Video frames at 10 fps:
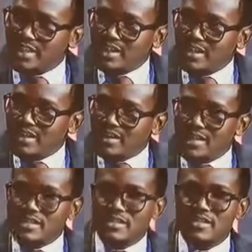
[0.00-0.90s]

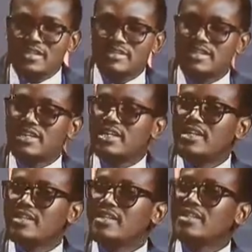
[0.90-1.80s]
that certain
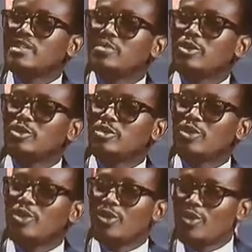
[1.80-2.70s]
things may not
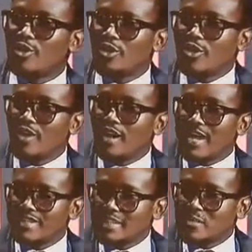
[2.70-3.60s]
go as
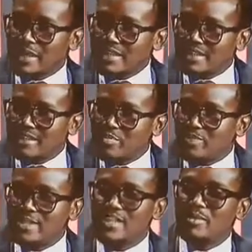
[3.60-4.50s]
expected. The
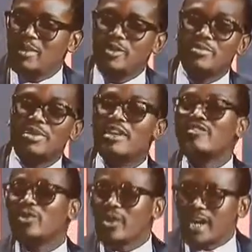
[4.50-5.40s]
president may not be
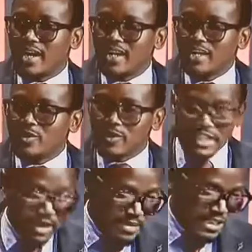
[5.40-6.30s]
everywhere. So the
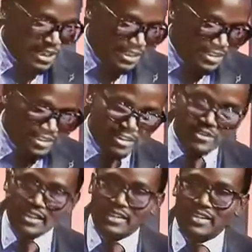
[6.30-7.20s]
Zambia Intelligence
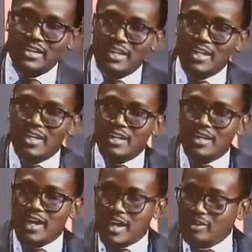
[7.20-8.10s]
Services
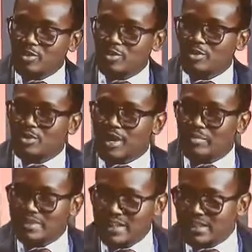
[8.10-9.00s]
has to
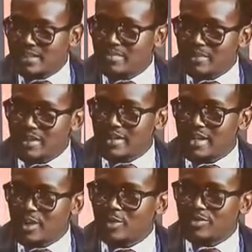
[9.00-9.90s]
update the head
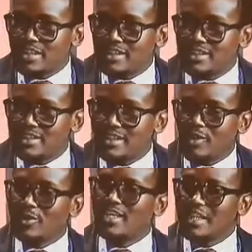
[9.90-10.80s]
of state on
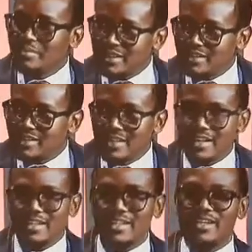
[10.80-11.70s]
a daily basis. And I
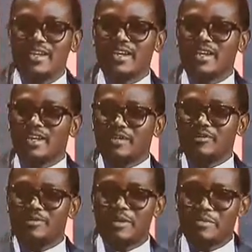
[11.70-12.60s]
think if
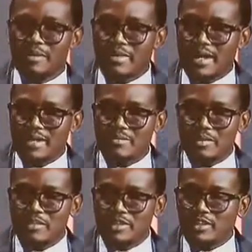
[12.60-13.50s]
my
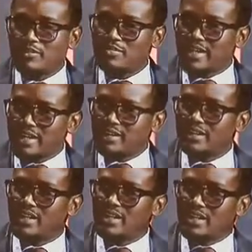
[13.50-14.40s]
memory serves me right,
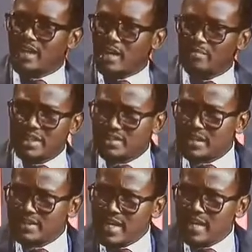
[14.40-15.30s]
updates are
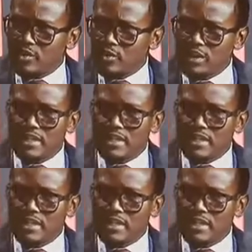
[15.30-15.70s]
done on a daily